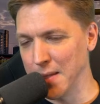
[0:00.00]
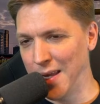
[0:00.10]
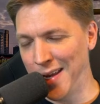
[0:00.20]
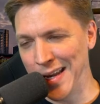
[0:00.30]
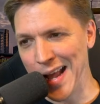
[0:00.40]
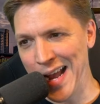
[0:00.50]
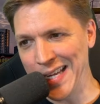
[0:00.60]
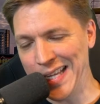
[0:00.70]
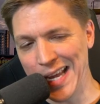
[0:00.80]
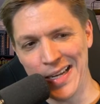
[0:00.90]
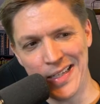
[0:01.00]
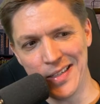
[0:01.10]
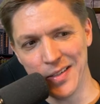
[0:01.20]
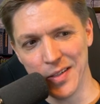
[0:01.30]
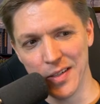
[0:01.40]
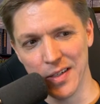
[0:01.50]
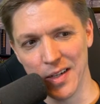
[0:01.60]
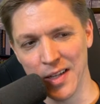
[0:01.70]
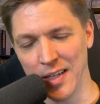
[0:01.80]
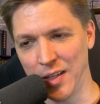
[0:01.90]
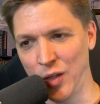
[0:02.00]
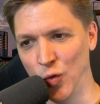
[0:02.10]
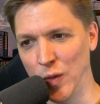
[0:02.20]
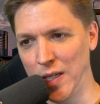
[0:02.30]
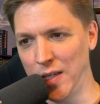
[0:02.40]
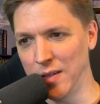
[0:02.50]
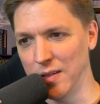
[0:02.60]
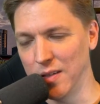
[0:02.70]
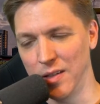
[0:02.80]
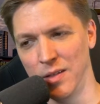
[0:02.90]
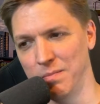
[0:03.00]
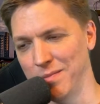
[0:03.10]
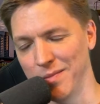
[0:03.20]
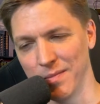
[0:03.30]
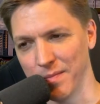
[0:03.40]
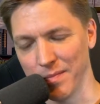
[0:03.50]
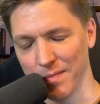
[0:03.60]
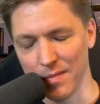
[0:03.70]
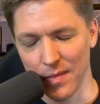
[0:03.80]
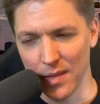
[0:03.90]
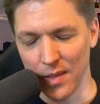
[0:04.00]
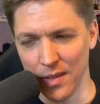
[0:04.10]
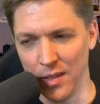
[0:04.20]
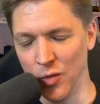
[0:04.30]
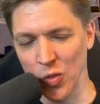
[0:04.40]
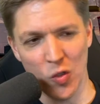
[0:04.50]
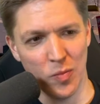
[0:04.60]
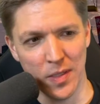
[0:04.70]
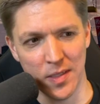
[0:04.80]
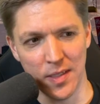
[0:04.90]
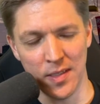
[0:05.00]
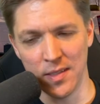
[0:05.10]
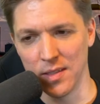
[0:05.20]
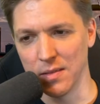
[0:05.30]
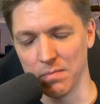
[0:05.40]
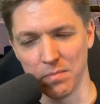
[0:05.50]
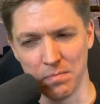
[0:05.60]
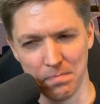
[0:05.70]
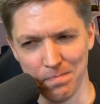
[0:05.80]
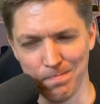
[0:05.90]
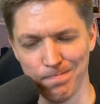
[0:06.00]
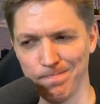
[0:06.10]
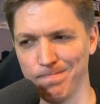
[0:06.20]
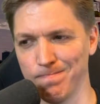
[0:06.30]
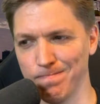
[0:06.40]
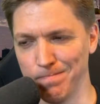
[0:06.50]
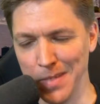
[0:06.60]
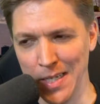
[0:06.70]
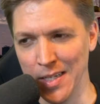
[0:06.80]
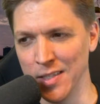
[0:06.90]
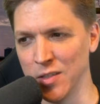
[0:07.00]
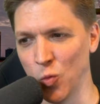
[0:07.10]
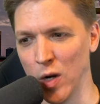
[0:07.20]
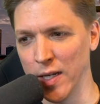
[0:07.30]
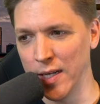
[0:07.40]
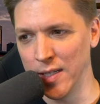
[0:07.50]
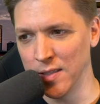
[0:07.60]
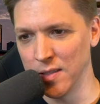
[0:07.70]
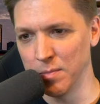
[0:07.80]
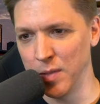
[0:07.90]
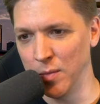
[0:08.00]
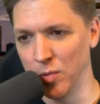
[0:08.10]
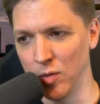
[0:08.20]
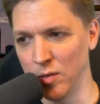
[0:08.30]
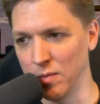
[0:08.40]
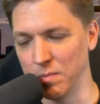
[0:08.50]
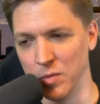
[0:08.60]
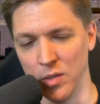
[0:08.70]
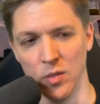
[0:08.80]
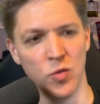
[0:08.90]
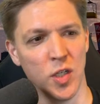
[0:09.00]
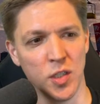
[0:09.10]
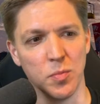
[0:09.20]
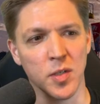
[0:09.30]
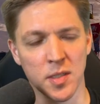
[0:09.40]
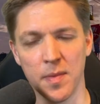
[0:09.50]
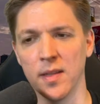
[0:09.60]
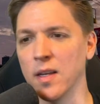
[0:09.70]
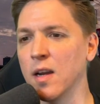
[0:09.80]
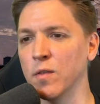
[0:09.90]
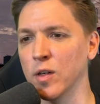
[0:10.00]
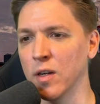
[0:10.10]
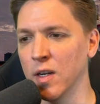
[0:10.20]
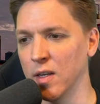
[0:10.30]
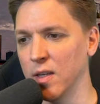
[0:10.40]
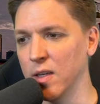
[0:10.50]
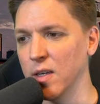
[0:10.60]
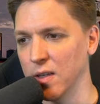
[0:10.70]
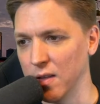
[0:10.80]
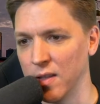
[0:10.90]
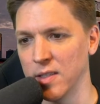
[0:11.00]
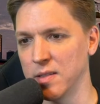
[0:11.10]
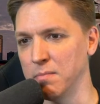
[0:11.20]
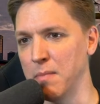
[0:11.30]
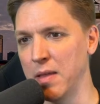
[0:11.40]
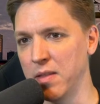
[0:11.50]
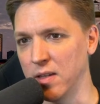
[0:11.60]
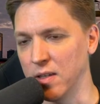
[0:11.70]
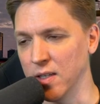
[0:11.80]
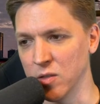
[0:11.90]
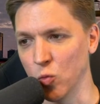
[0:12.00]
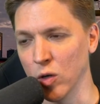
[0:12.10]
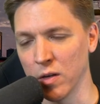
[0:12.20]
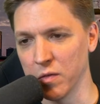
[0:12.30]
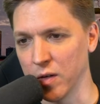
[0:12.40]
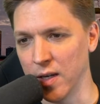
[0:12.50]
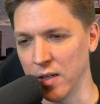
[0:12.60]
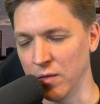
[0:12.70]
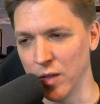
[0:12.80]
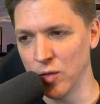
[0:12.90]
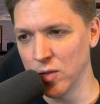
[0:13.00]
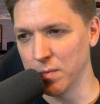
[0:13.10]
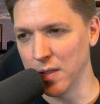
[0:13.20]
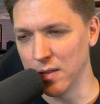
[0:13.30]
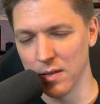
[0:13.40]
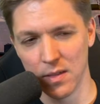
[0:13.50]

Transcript: And I get it. Like, you need, YouTube is it is what it is. People do judge books by the cover. This method does work for getting views, but